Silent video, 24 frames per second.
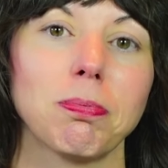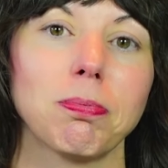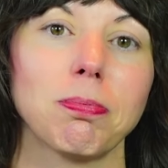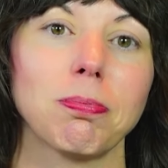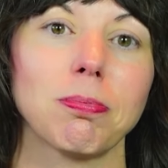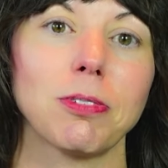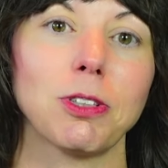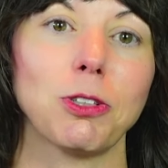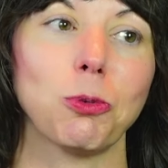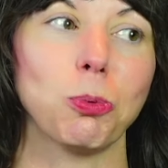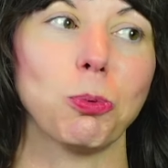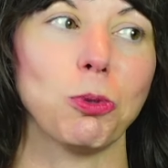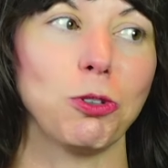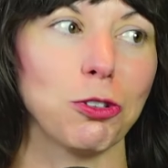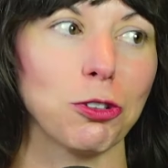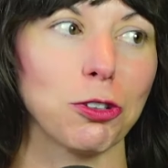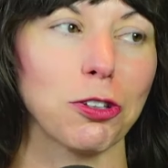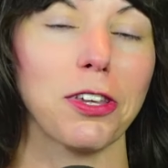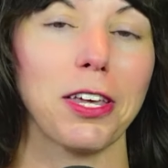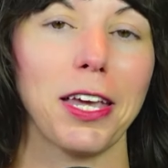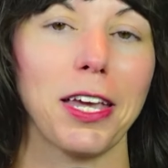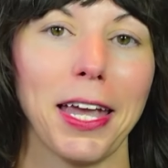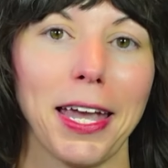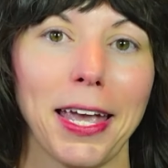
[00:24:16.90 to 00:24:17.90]
because we
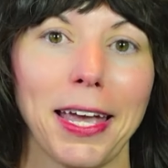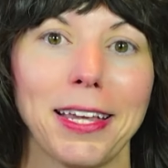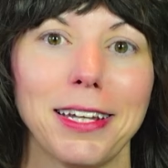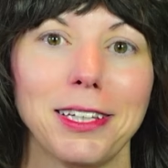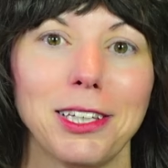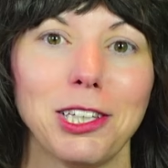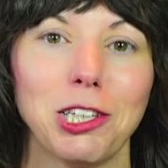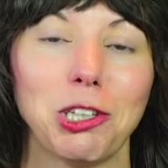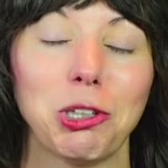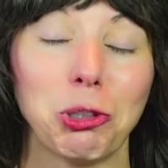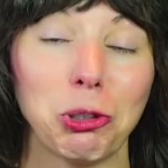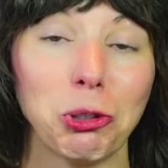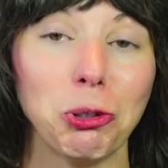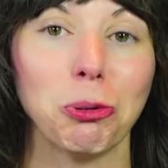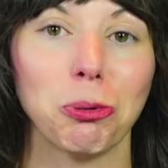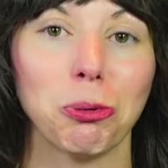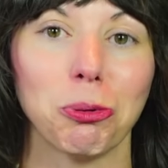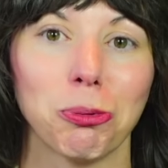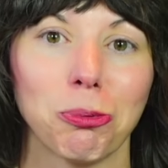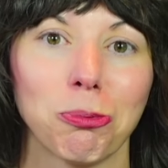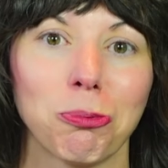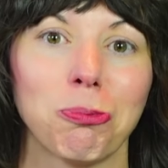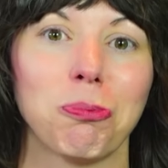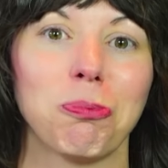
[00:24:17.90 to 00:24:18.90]
just can't
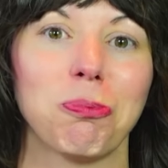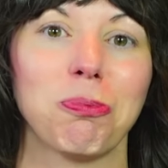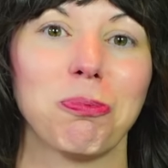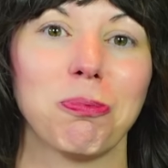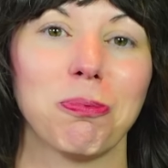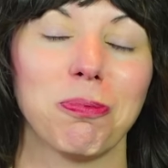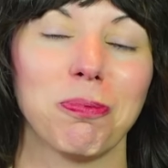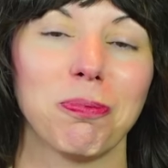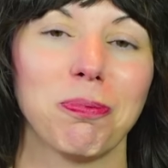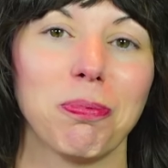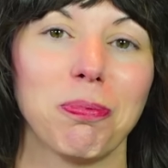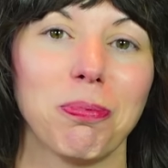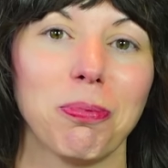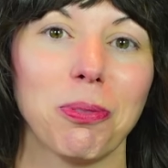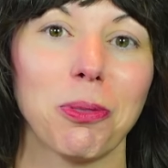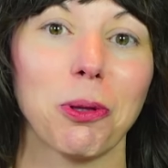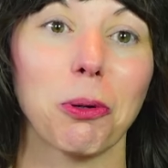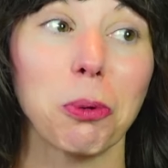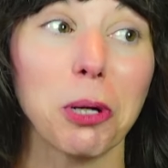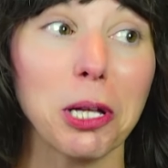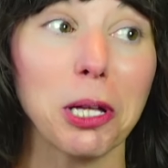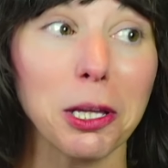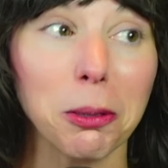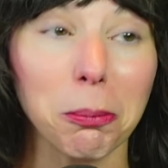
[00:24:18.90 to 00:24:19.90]
do
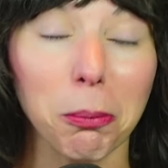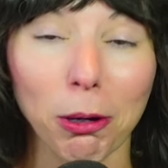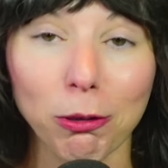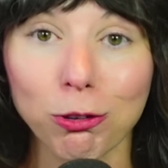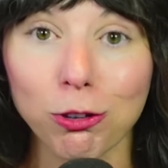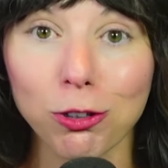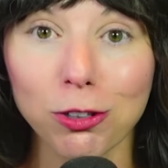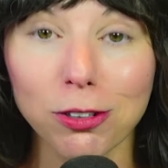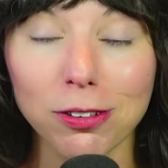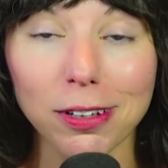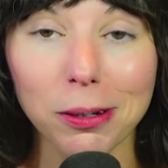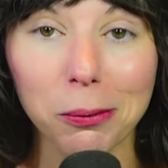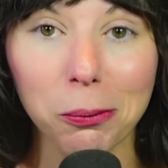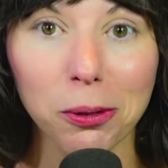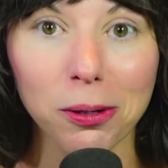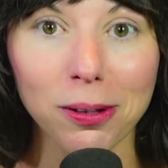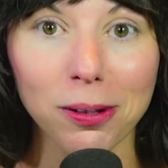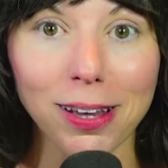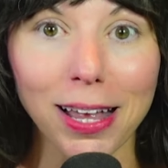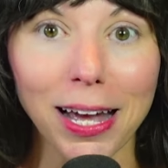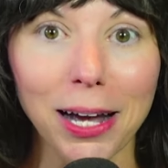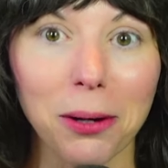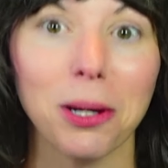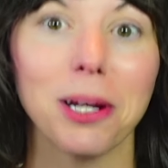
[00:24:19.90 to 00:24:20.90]
the real emotion. They won't
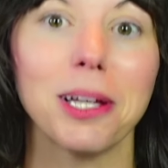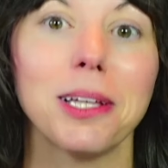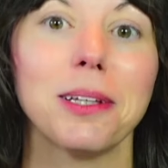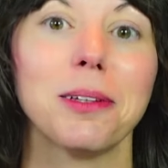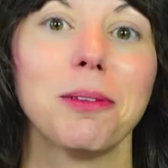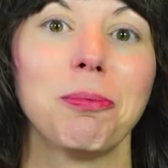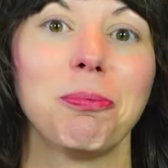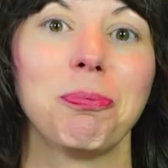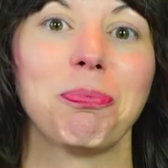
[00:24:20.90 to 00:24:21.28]
allow it.